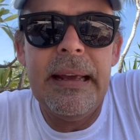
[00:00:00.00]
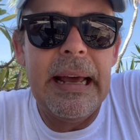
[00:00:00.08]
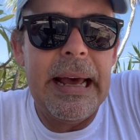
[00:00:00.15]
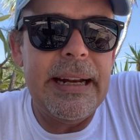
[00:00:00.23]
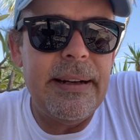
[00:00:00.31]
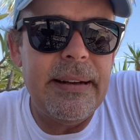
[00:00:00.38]

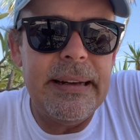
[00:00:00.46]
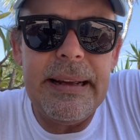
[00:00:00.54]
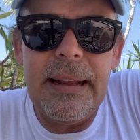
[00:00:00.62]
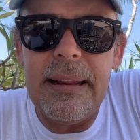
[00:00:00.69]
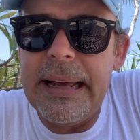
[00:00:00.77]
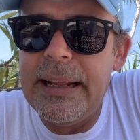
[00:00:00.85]
And
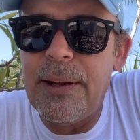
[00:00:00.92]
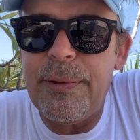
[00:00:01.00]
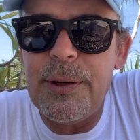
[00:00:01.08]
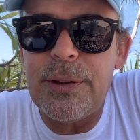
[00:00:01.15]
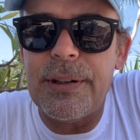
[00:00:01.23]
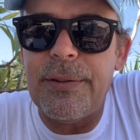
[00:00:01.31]
in the
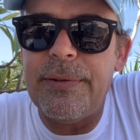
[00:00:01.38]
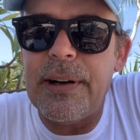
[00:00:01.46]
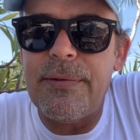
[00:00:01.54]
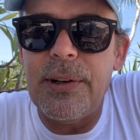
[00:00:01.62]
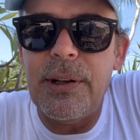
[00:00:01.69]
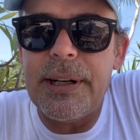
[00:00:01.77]
future, if you're
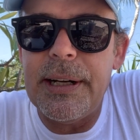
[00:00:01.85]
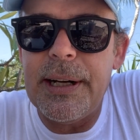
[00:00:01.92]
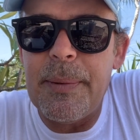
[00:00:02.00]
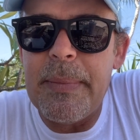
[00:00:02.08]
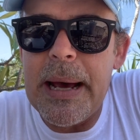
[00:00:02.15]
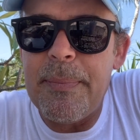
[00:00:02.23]
ever looking at
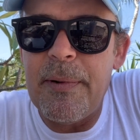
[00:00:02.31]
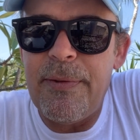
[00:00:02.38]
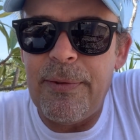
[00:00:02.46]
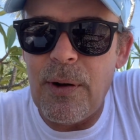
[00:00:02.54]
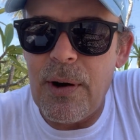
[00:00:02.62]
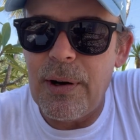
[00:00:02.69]
a map of
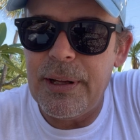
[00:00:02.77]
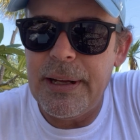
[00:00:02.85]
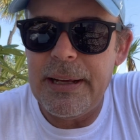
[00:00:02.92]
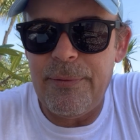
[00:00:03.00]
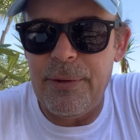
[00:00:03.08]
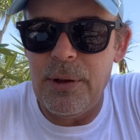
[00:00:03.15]
Florida,
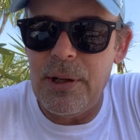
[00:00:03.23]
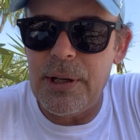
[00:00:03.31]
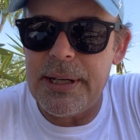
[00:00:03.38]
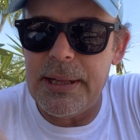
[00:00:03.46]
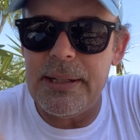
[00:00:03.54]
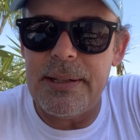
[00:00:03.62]
if you
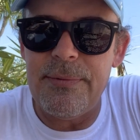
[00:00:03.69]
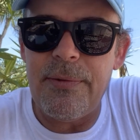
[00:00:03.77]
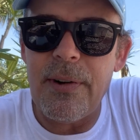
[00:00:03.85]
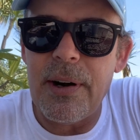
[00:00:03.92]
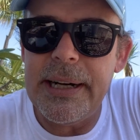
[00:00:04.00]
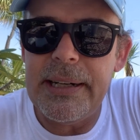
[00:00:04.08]
look at the
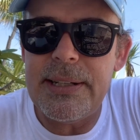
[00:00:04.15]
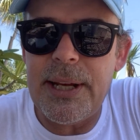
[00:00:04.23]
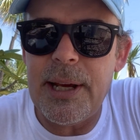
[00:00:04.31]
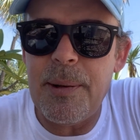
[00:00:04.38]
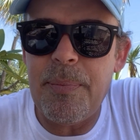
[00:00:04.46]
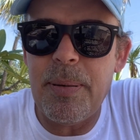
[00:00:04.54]
very
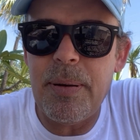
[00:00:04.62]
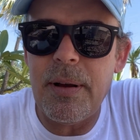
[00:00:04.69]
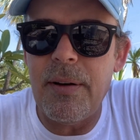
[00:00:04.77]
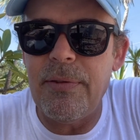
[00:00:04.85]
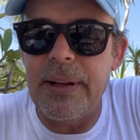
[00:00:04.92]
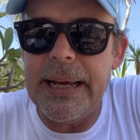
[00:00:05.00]
tip
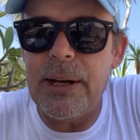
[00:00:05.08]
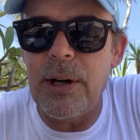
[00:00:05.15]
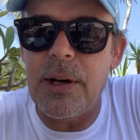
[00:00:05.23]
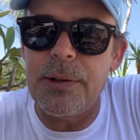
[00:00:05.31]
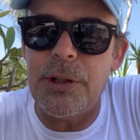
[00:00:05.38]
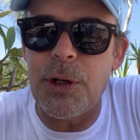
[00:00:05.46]
of Lake
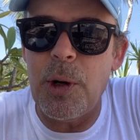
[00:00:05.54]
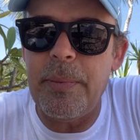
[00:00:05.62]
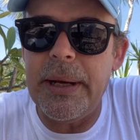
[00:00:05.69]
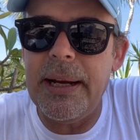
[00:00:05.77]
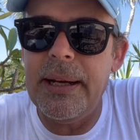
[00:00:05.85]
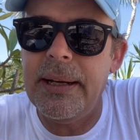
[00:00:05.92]

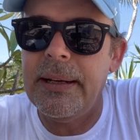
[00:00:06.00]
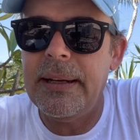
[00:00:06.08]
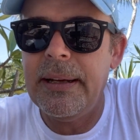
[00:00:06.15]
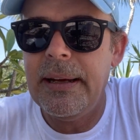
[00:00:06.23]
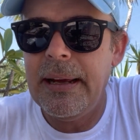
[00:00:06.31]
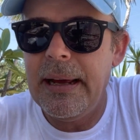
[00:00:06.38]
Okeechobee
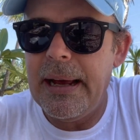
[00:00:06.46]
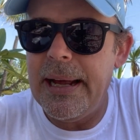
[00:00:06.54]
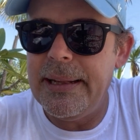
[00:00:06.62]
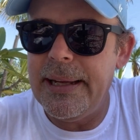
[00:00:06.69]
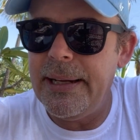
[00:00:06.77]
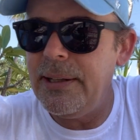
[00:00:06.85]

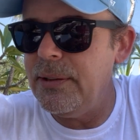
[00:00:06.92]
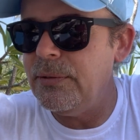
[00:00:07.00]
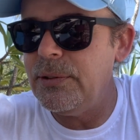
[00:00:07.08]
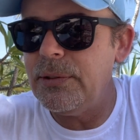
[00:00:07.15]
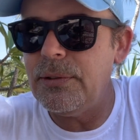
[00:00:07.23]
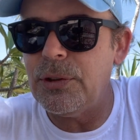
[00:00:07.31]
and
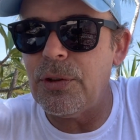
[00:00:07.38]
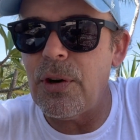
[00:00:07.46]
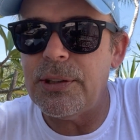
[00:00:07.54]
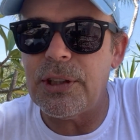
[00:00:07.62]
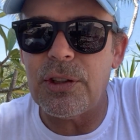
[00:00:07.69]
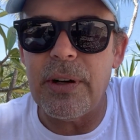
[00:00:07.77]
then draw
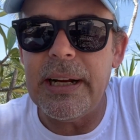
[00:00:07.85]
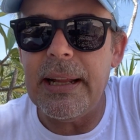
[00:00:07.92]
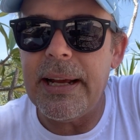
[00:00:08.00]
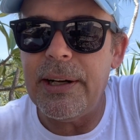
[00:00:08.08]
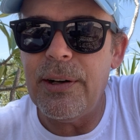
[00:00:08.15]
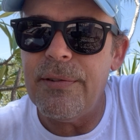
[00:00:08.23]
a straight
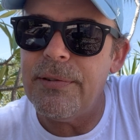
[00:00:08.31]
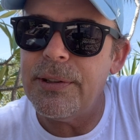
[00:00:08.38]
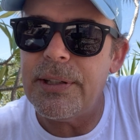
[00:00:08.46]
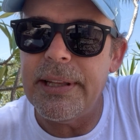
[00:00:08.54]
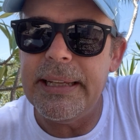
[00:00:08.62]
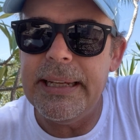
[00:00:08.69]
line over
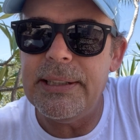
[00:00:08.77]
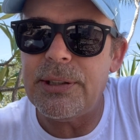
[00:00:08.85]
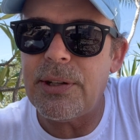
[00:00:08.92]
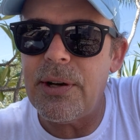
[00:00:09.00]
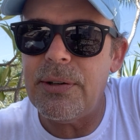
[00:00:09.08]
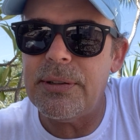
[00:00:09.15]
to the east
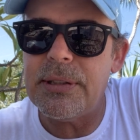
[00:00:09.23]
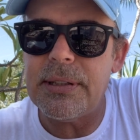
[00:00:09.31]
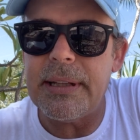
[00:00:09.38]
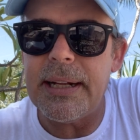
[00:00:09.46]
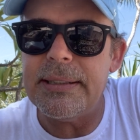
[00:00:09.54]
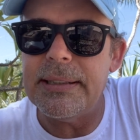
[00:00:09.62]
coast,
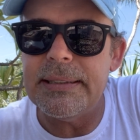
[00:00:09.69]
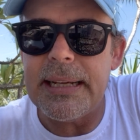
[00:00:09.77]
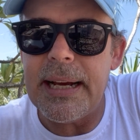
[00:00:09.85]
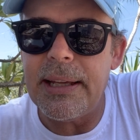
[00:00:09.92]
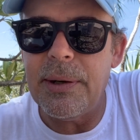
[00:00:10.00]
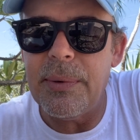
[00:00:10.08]
that's
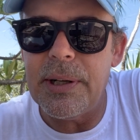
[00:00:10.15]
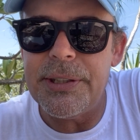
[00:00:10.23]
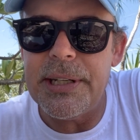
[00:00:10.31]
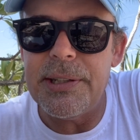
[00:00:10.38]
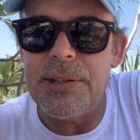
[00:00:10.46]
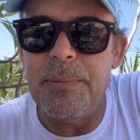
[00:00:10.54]
exactly where
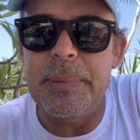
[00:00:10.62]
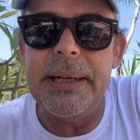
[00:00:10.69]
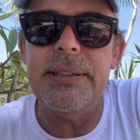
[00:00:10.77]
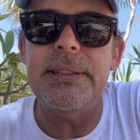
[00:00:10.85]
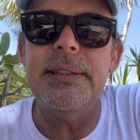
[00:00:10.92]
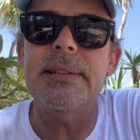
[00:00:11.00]
Jensen
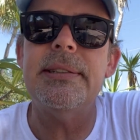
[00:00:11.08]
Beach is.